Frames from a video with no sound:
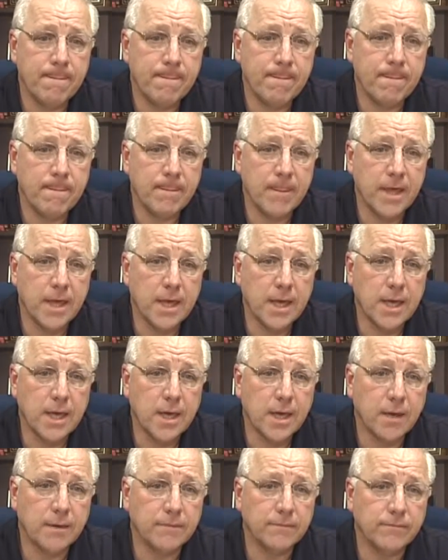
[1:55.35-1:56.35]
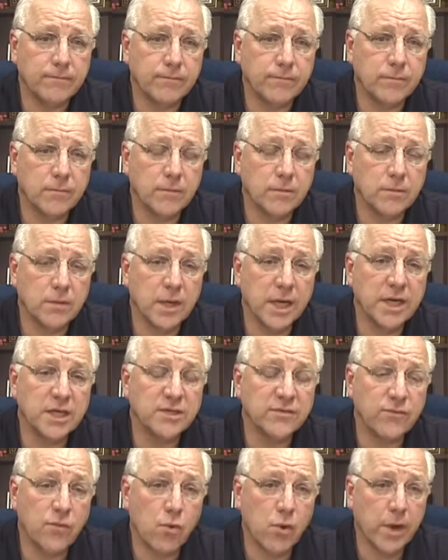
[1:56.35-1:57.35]
The
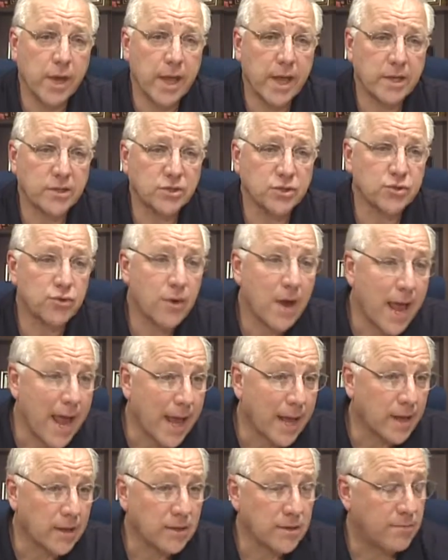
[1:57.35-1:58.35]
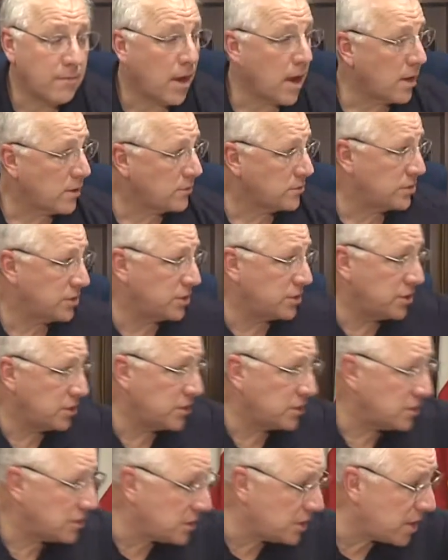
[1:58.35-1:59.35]
latest forecast track and the models, as you
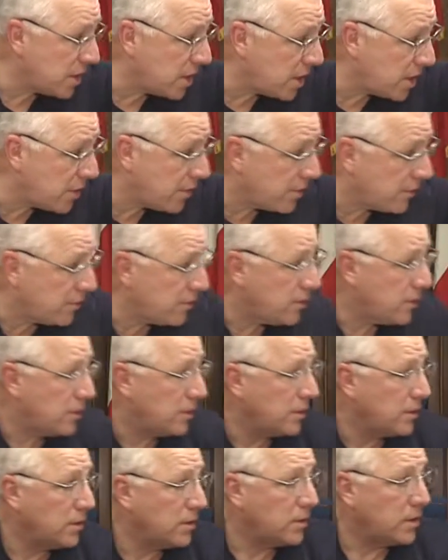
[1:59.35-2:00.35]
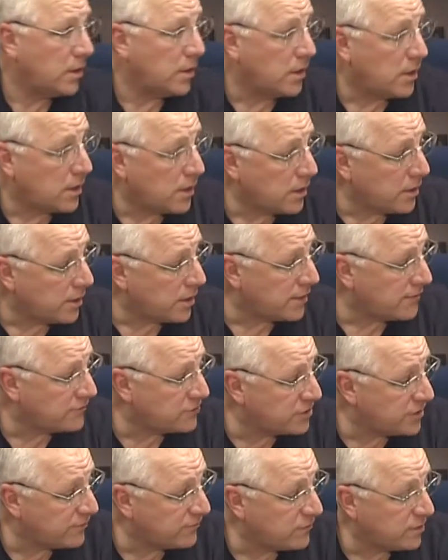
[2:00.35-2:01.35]
can see here, have
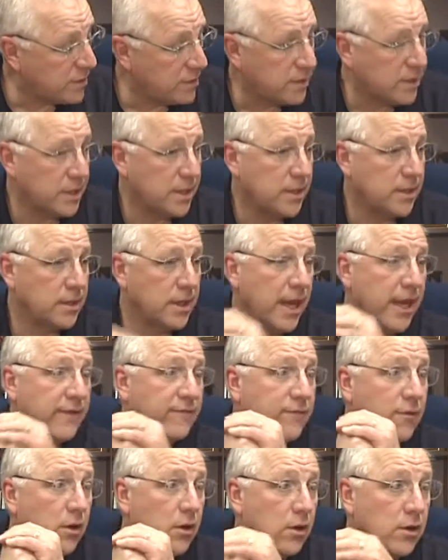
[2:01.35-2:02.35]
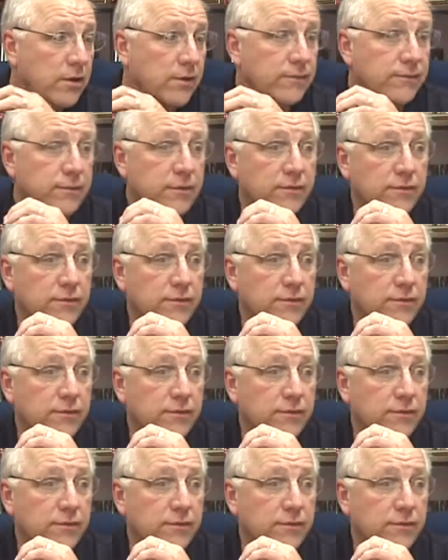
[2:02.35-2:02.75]
shifted the landfall of